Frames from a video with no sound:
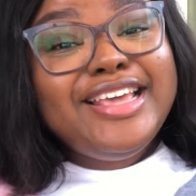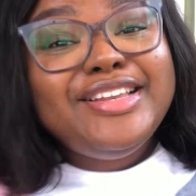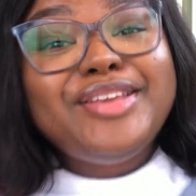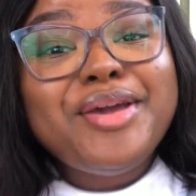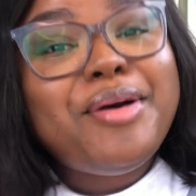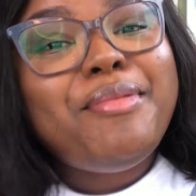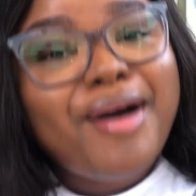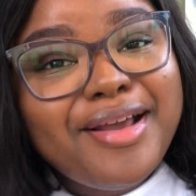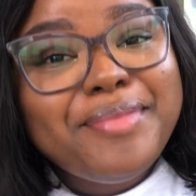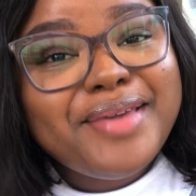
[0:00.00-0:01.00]
Do you
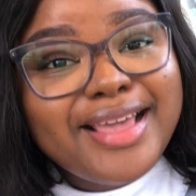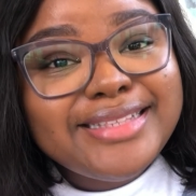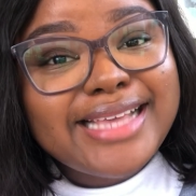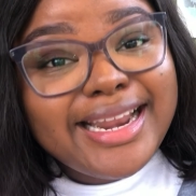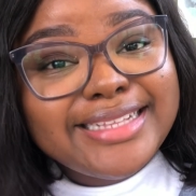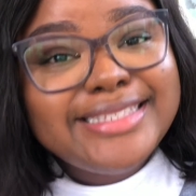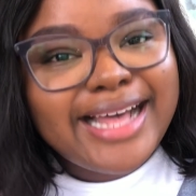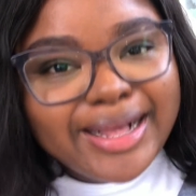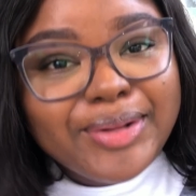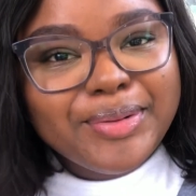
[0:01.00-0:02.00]
want to be inside
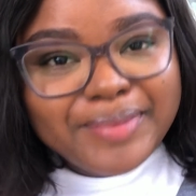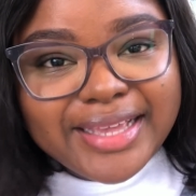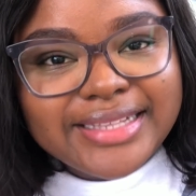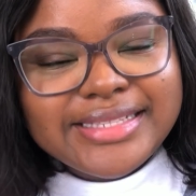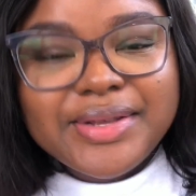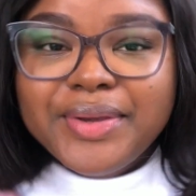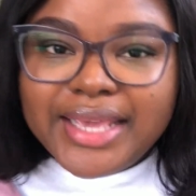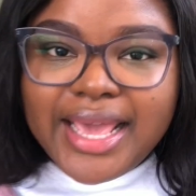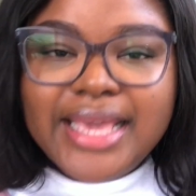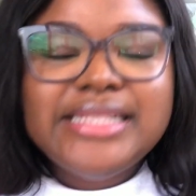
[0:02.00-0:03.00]
entanglement?
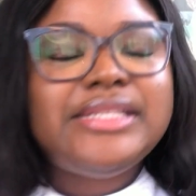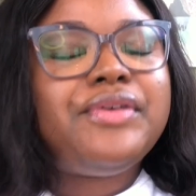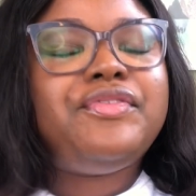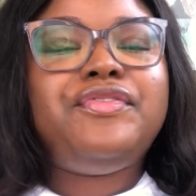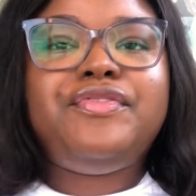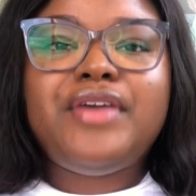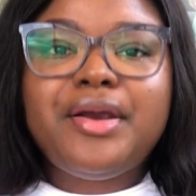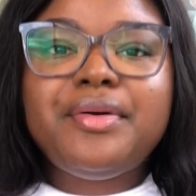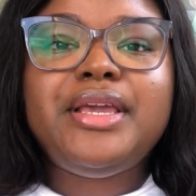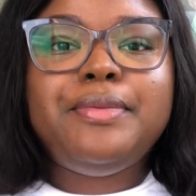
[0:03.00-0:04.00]
Okay, it's
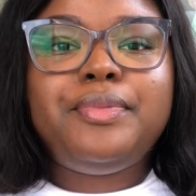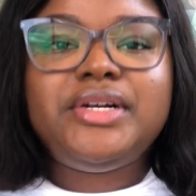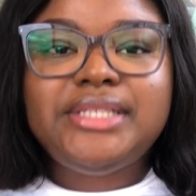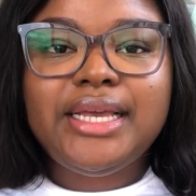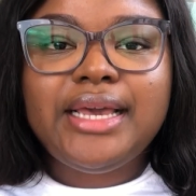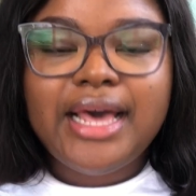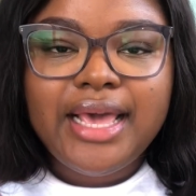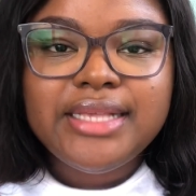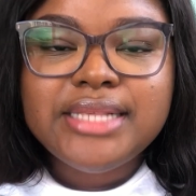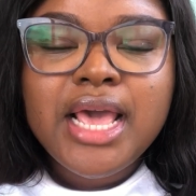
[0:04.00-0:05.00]
very important,
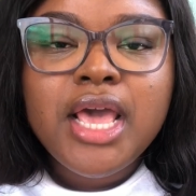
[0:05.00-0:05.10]
guys,